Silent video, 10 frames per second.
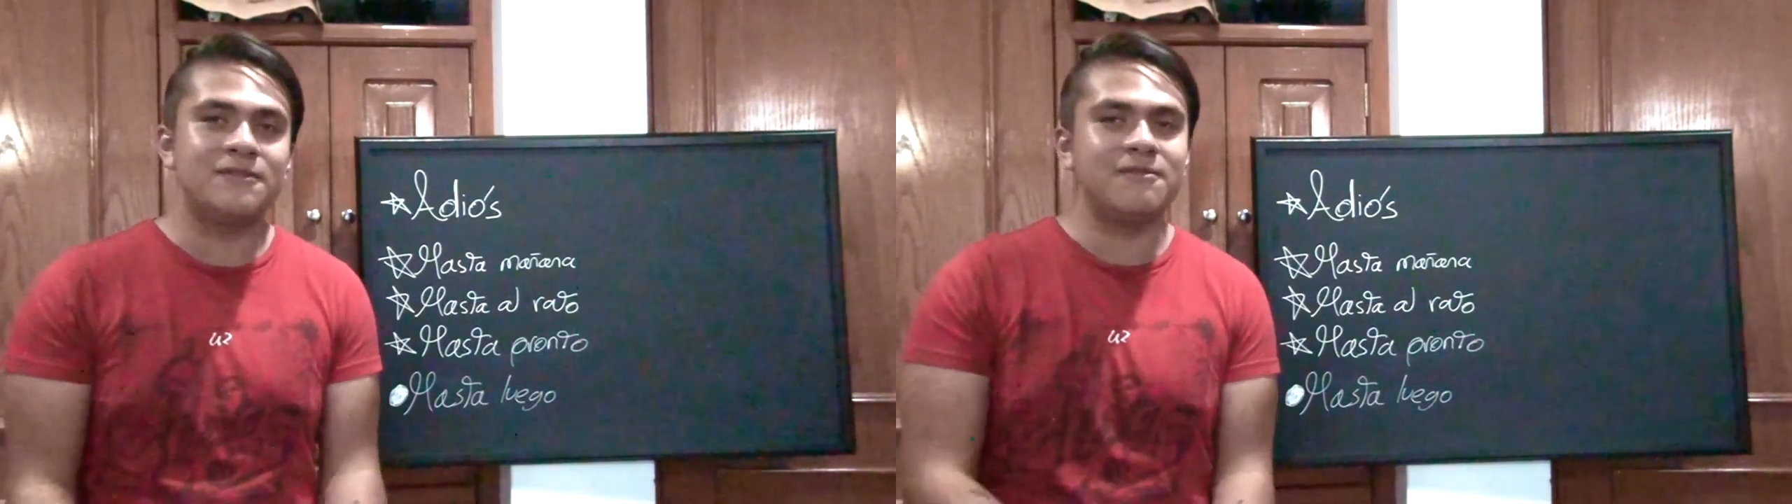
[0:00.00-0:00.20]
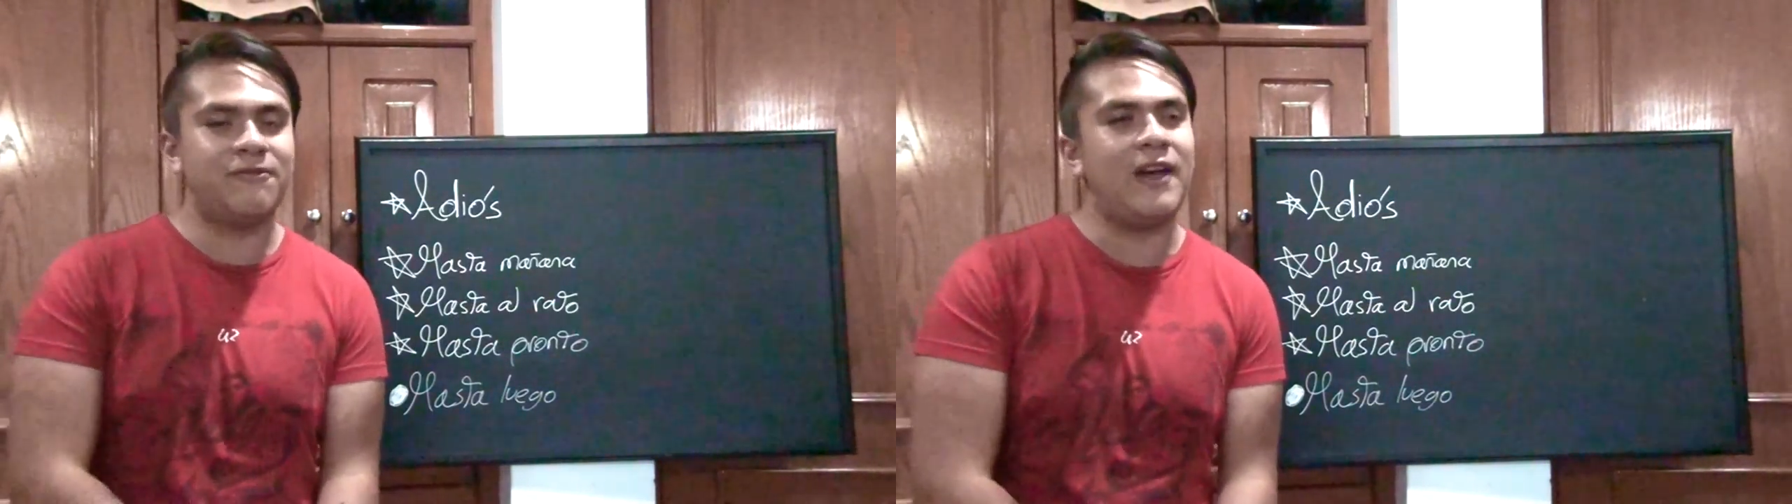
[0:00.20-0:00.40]

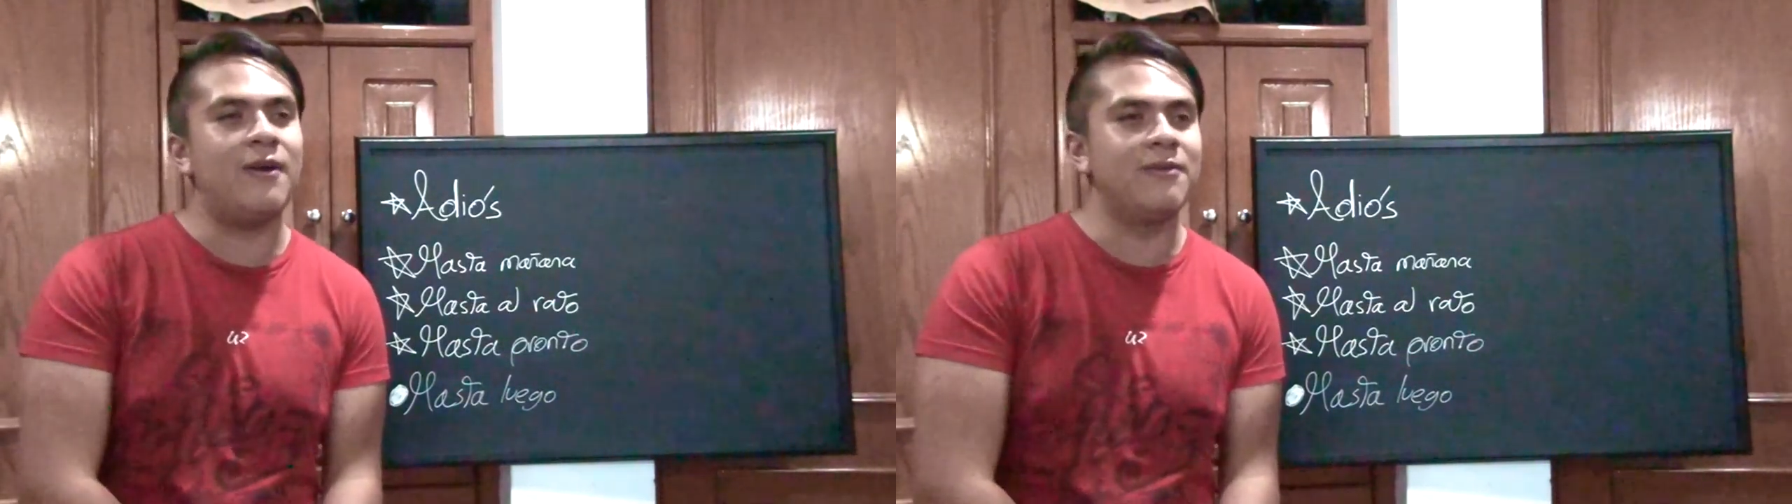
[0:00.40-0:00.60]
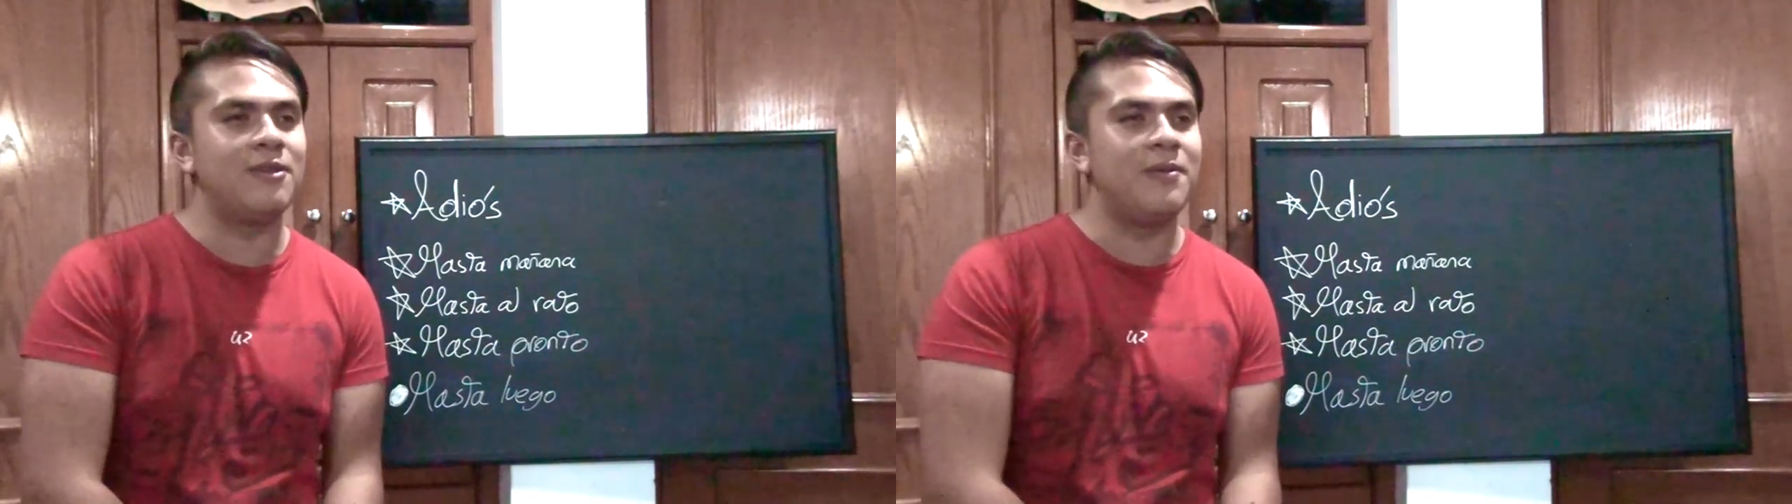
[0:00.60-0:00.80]

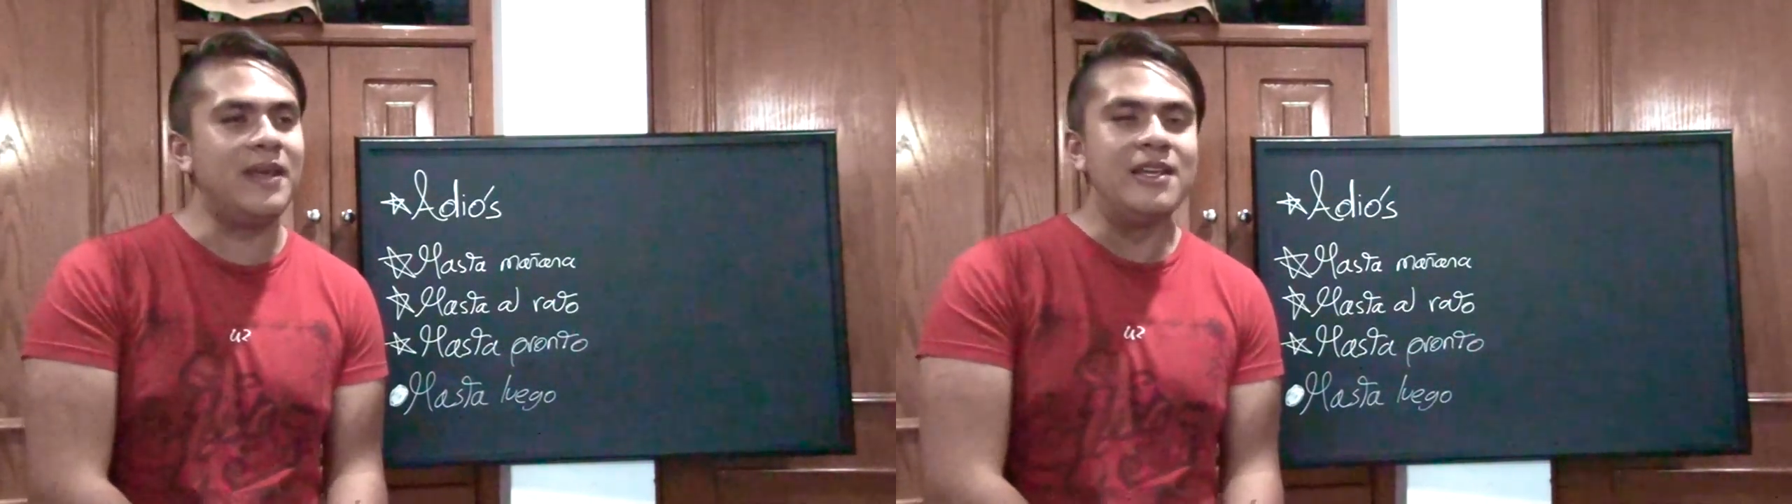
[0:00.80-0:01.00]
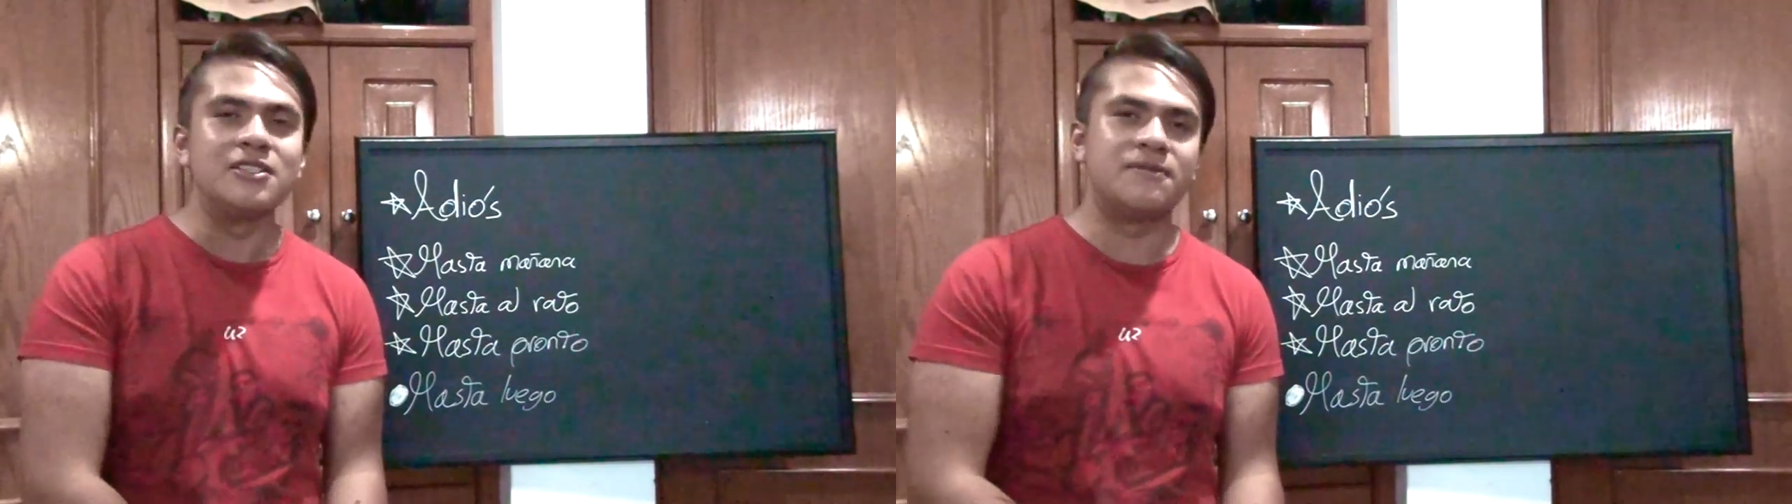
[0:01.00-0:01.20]
found to
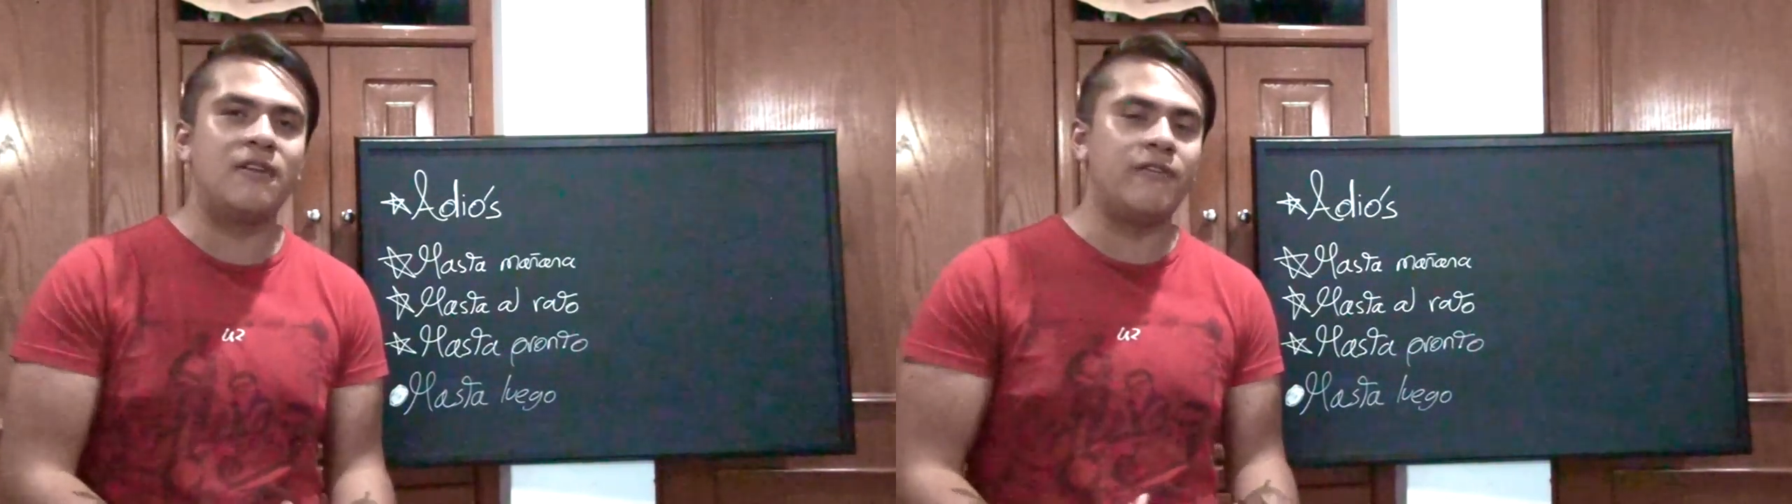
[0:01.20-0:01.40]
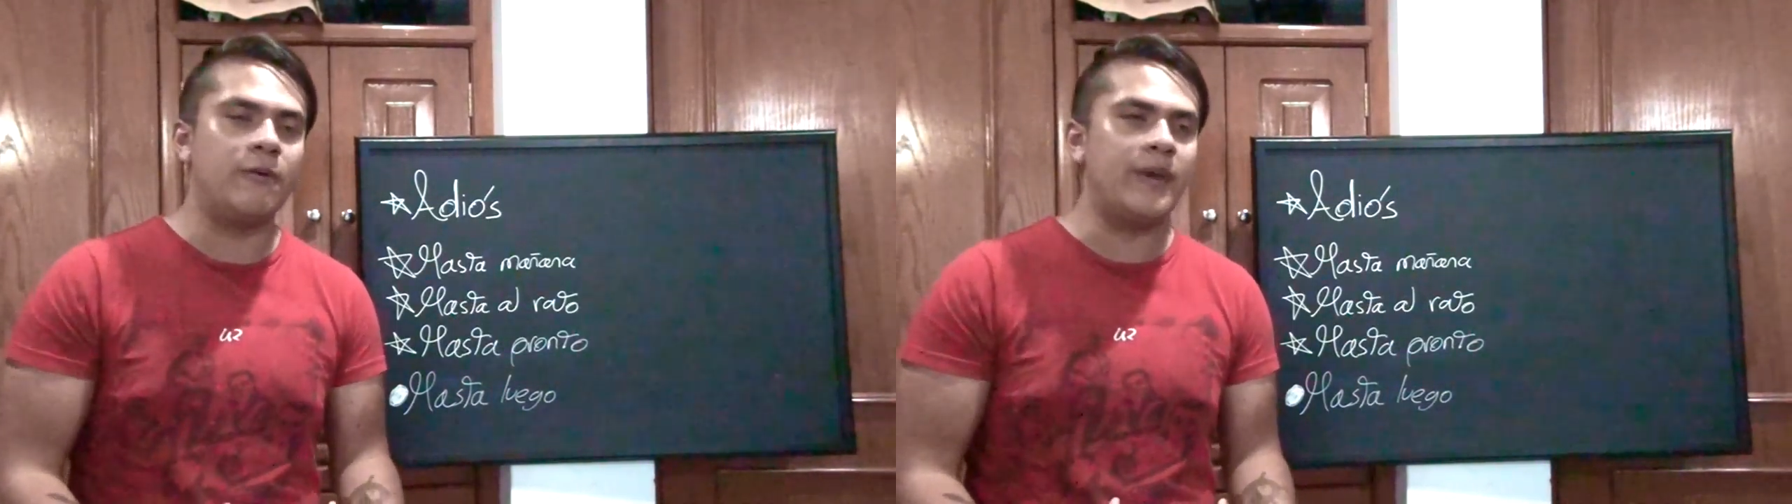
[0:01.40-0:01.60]
be
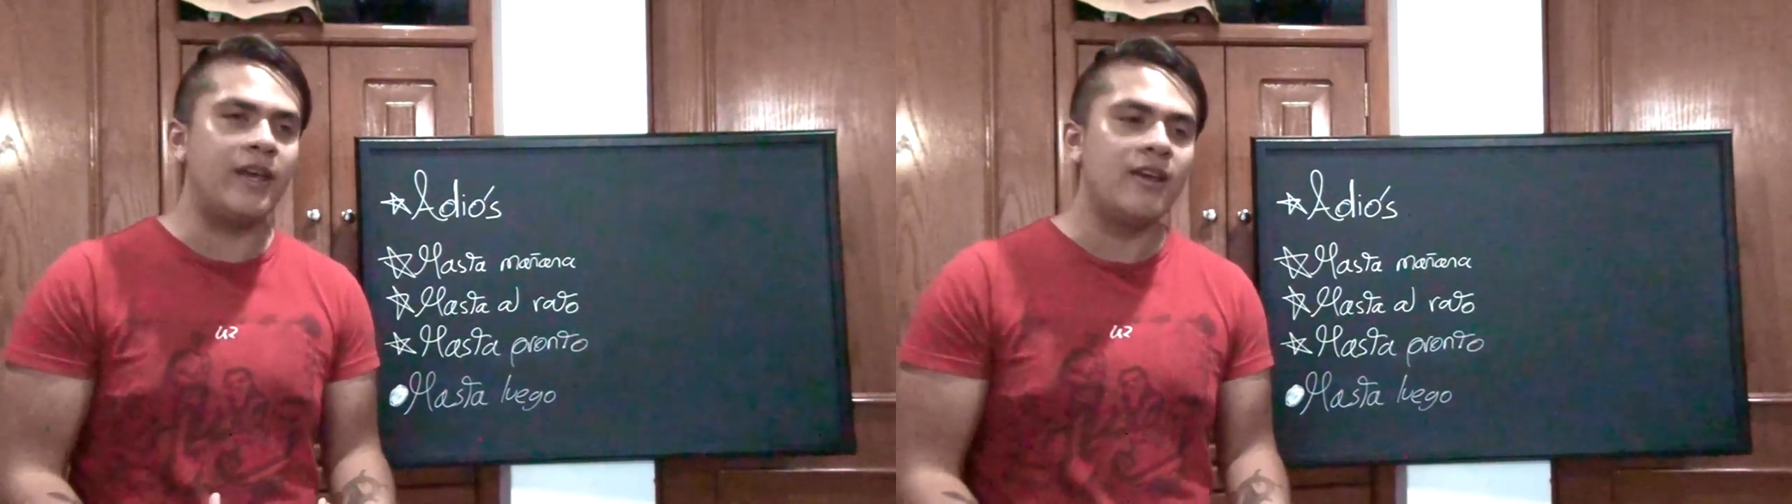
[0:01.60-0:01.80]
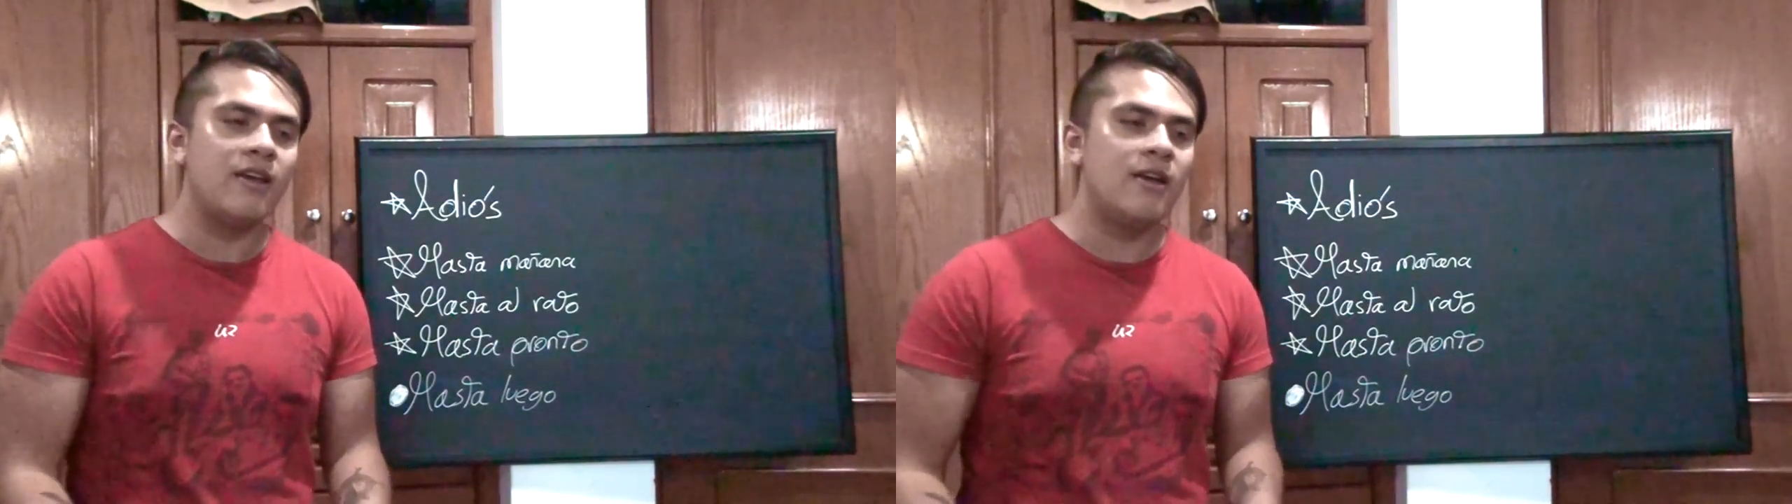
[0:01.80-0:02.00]
useful for me